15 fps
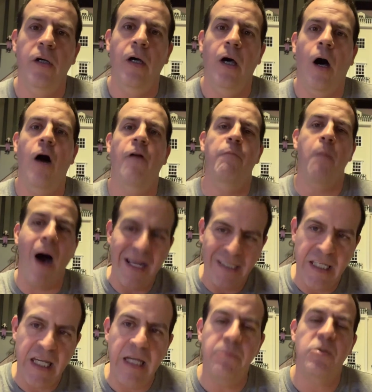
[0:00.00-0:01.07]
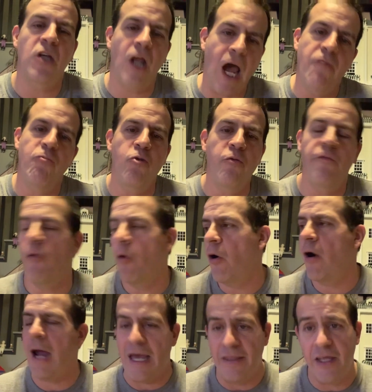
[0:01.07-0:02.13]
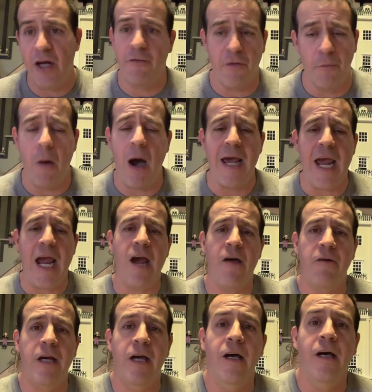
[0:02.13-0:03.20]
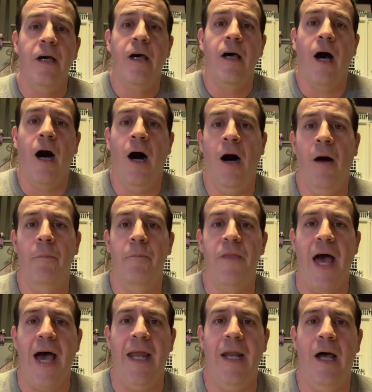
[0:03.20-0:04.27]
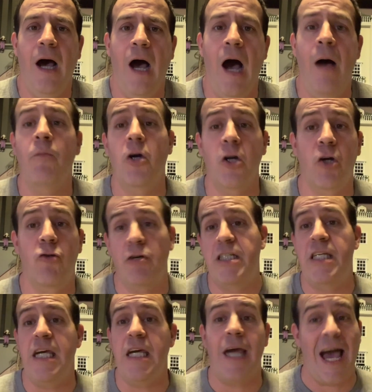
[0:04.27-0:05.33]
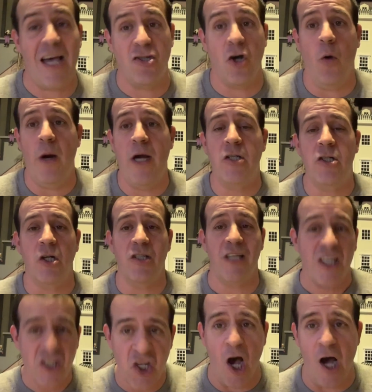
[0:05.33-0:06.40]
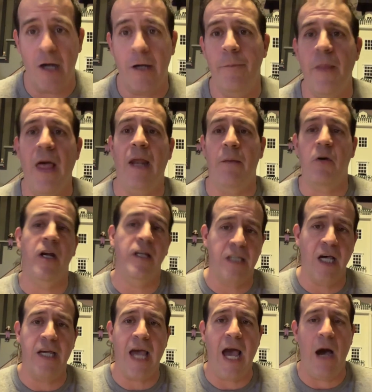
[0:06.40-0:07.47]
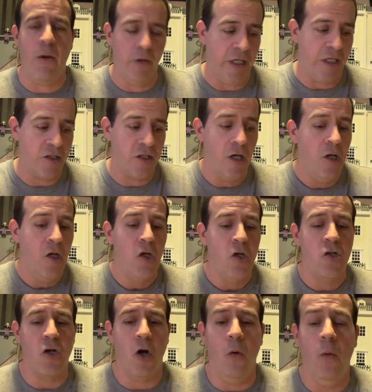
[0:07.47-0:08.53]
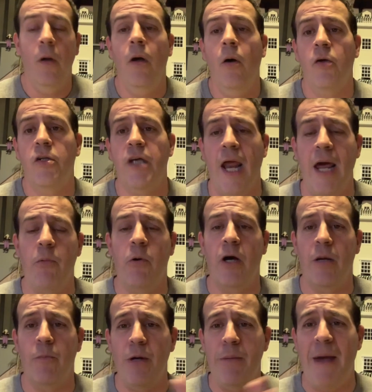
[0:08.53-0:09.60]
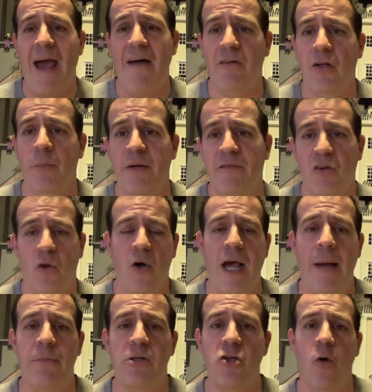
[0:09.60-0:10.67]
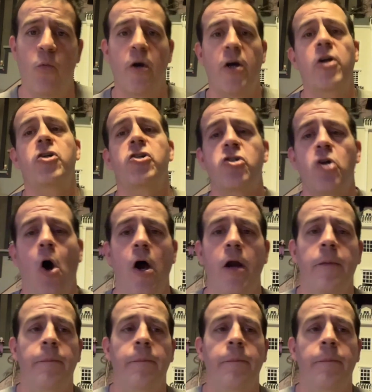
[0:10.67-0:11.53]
of my teams that I root for and that are from my area that I'm going to critique as always because they suck. And I'm going to tell you how it is. So today we may have a little bit of a long episode. We're going to start